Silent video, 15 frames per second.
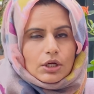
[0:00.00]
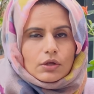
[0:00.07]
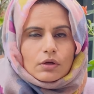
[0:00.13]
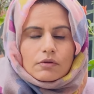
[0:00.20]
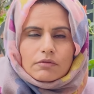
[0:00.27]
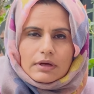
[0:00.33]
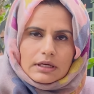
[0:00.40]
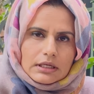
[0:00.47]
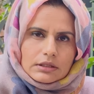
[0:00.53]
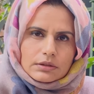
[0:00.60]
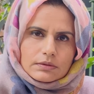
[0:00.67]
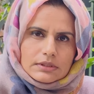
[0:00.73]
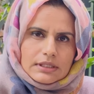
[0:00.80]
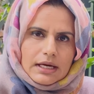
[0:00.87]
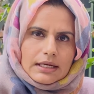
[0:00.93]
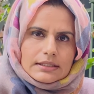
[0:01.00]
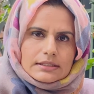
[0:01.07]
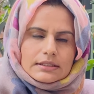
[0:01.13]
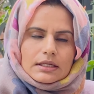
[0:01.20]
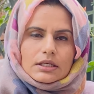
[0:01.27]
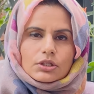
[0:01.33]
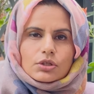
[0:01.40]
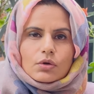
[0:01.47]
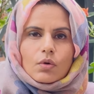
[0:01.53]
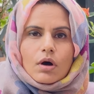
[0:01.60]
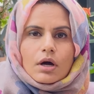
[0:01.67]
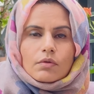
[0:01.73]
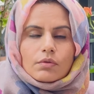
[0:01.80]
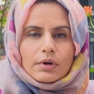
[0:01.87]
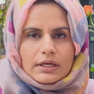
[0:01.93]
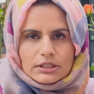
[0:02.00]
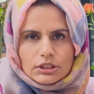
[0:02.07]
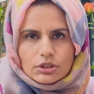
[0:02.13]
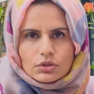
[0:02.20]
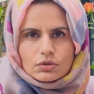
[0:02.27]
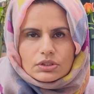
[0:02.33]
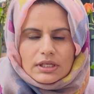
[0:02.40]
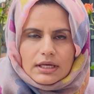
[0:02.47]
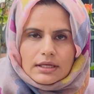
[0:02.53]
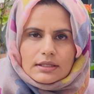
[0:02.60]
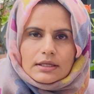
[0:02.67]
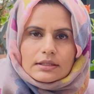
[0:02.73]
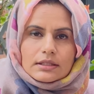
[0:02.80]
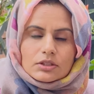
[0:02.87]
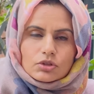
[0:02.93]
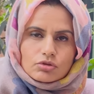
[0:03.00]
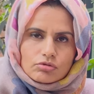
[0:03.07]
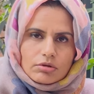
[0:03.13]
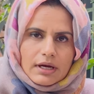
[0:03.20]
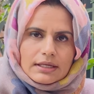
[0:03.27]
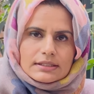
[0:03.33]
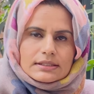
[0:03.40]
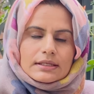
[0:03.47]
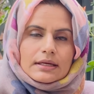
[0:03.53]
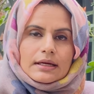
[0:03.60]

You're very enthusiastic, you are ready to take the stress,